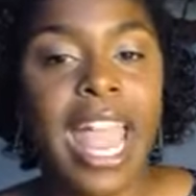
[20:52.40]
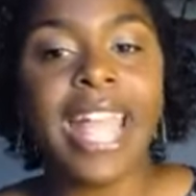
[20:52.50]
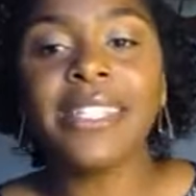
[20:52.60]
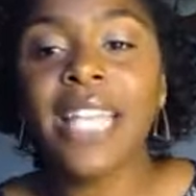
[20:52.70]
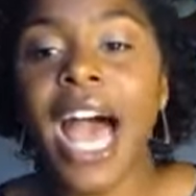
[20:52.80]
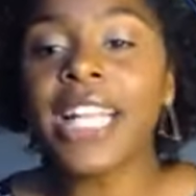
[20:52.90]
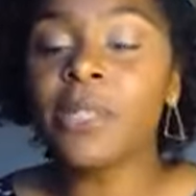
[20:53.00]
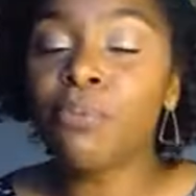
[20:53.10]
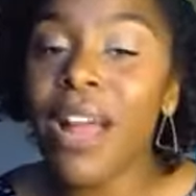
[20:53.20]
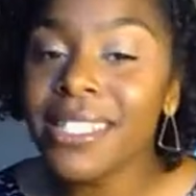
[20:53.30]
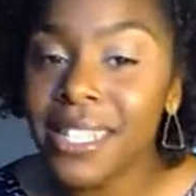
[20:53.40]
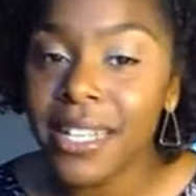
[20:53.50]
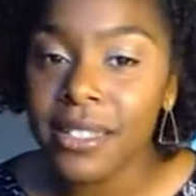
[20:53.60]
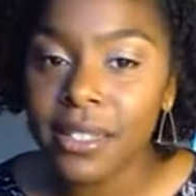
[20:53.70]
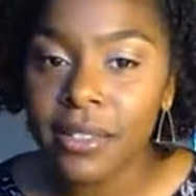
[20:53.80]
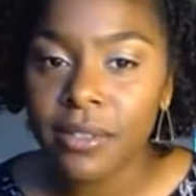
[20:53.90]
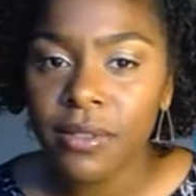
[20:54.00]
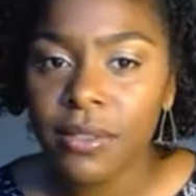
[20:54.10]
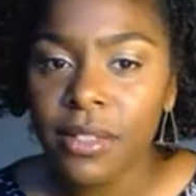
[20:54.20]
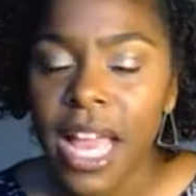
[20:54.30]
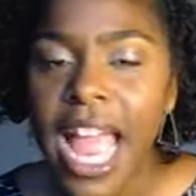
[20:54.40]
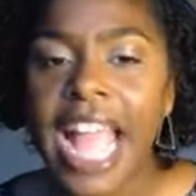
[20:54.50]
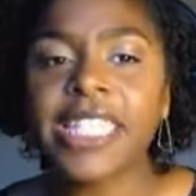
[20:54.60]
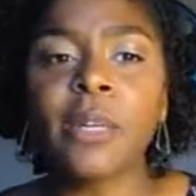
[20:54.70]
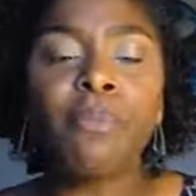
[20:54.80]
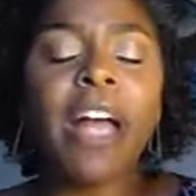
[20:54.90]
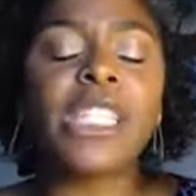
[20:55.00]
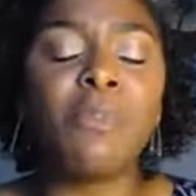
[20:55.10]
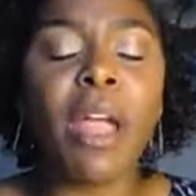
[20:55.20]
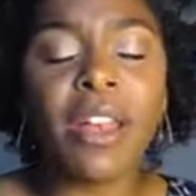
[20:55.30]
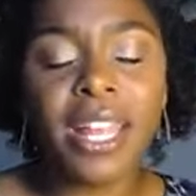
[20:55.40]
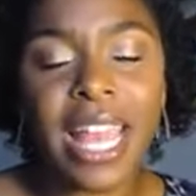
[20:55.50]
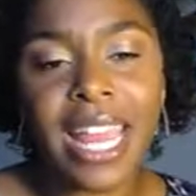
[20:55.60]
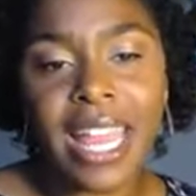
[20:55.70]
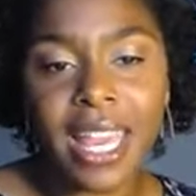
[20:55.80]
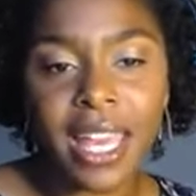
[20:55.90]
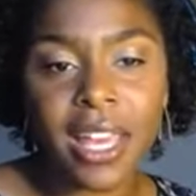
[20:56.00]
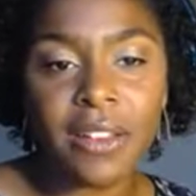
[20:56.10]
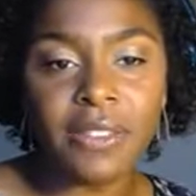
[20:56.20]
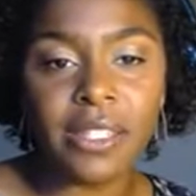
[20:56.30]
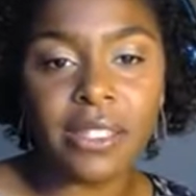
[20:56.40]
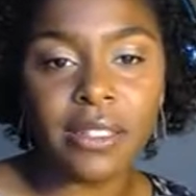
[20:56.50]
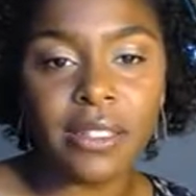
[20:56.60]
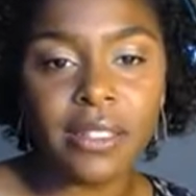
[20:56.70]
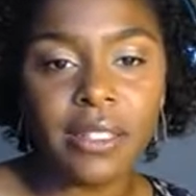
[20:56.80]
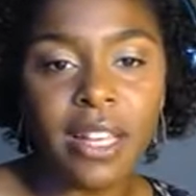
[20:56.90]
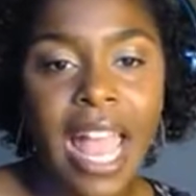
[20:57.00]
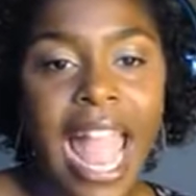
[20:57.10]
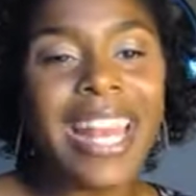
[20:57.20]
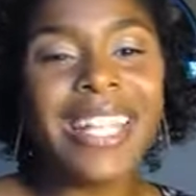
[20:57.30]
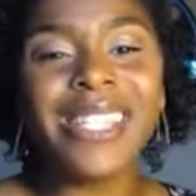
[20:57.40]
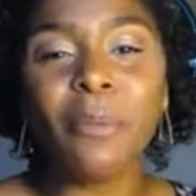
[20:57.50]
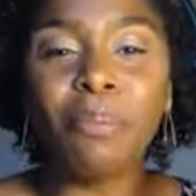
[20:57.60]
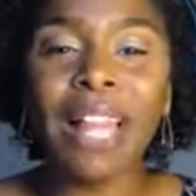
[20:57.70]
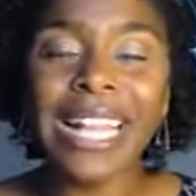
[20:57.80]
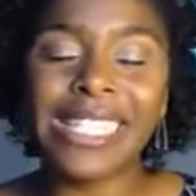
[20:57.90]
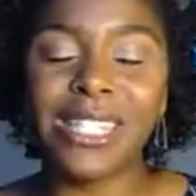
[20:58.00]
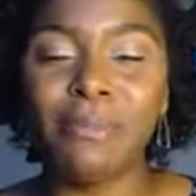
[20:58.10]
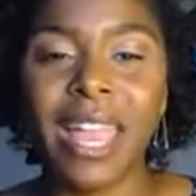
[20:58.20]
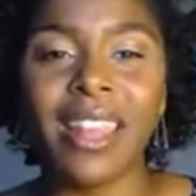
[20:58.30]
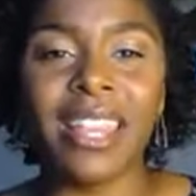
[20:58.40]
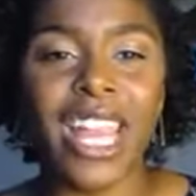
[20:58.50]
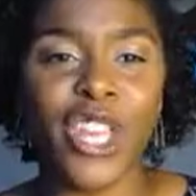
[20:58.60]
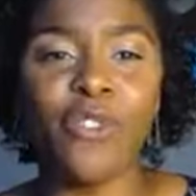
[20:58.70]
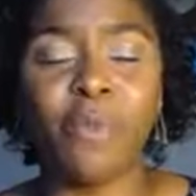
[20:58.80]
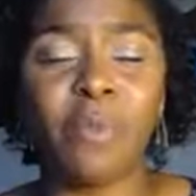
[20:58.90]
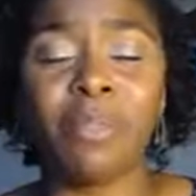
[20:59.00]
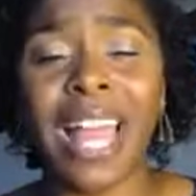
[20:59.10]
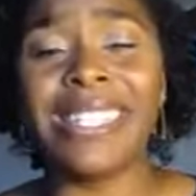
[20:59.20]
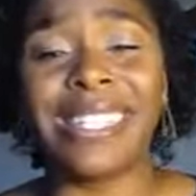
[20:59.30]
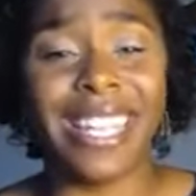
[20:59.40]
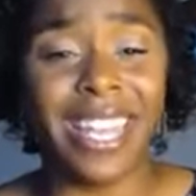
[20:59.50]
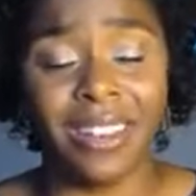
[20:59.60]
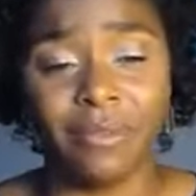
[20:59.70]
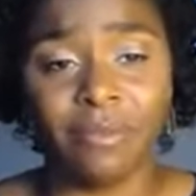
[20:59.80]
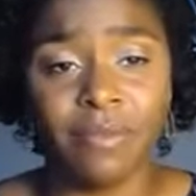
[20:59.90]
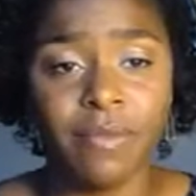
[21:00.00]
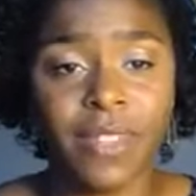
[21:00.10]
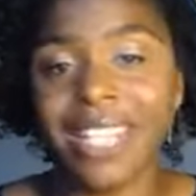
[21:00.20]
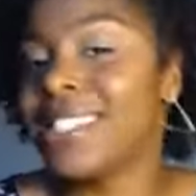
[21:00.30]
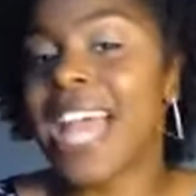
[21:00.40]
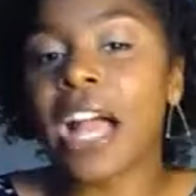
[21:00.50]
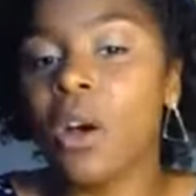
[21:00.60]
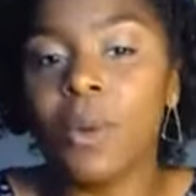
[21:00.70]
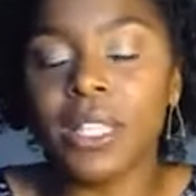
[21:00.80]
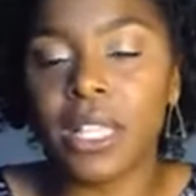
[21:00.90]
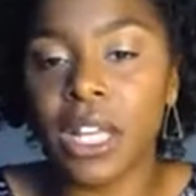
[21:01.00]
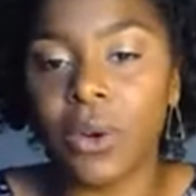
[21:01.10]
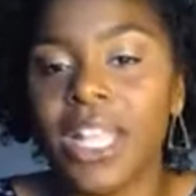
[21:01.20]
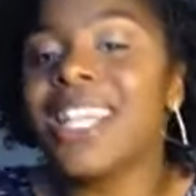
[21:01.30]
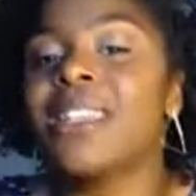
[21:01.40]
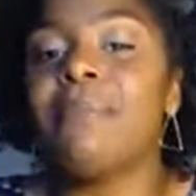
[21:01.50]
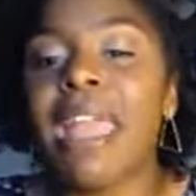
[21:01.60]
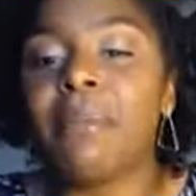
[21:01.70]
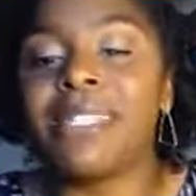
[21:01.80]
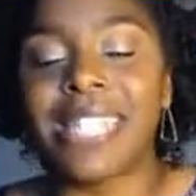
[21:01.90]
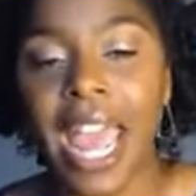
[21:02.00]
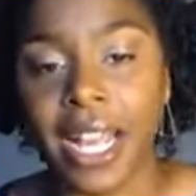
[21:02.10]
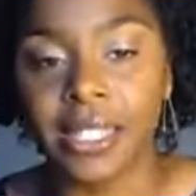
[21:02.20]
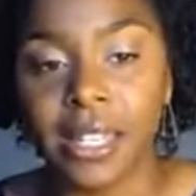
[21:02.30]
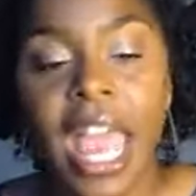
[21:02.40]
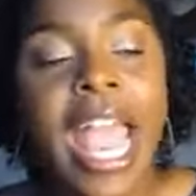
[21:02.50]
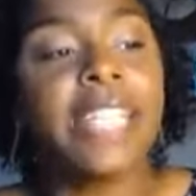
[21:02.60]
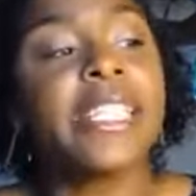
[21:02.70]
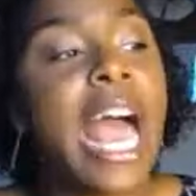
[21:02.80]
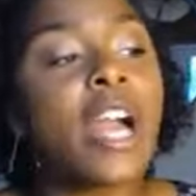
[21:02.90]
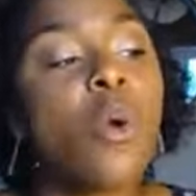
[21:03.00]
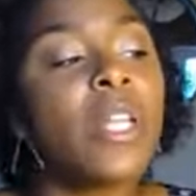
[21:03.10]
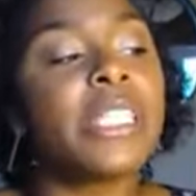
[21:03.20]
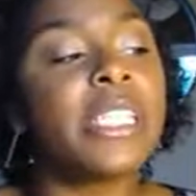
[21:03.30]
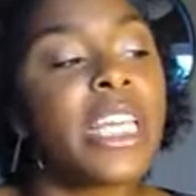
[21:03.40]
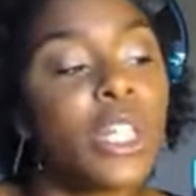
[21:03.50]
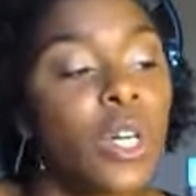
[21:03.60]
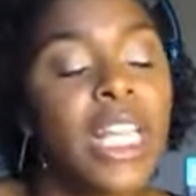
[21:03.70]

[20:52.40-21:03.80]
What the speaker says: It's God's presence. It's the prosperity that he gives. And it's the placement that you've been placed in. It's not coincidental. He doesn't make mistakes. It's not coincidental.